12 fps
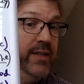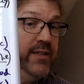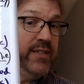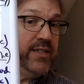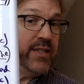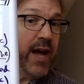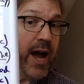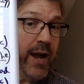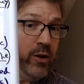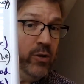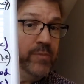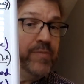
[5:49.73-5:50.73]

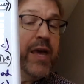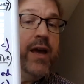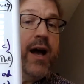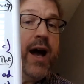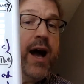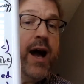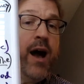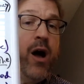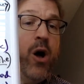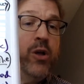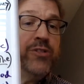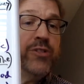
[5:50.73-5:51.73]
style,
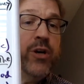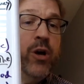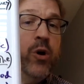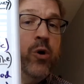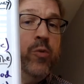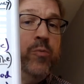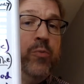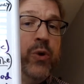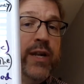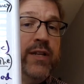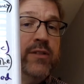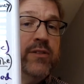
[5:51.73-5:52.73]
also
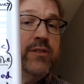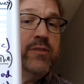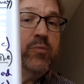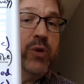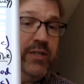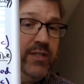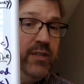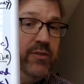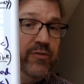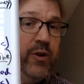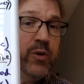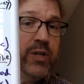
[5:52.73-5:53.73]
brings into
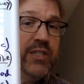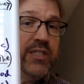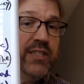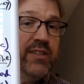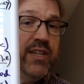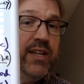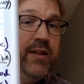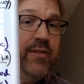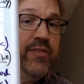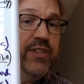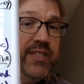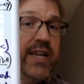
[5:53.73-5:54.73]
focus
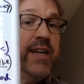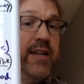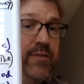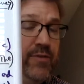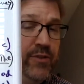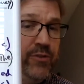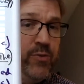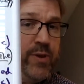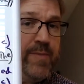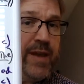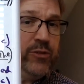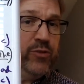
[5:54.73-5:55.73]
the second of the three
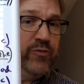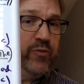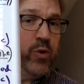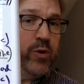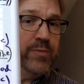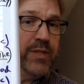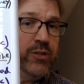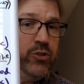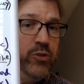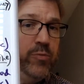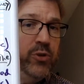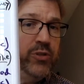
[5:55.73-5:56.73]
major forms that
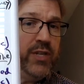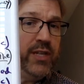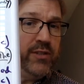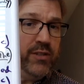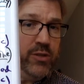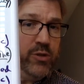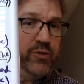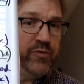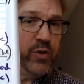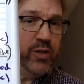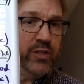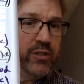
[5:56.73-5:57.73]
Schubert tends to use
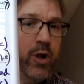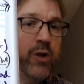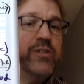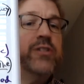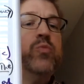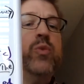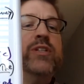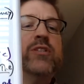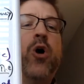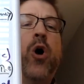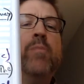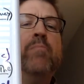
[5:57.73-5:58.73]
for his songs. It's what is
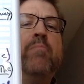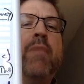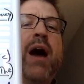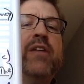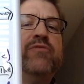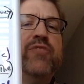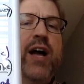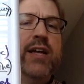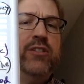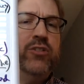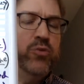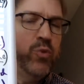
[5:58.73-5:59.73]
called modified
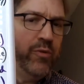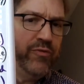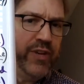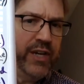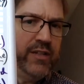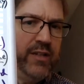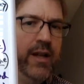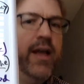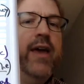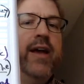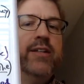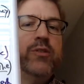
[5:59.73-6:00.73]
strophic.
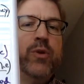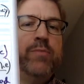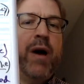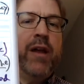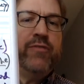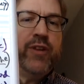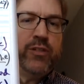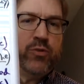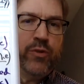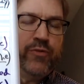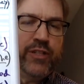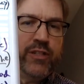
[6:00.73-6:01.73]
So in modified
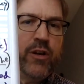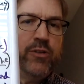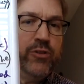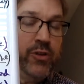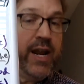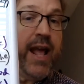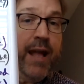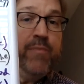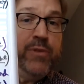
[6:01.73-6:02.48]
strophic songs, you're going to have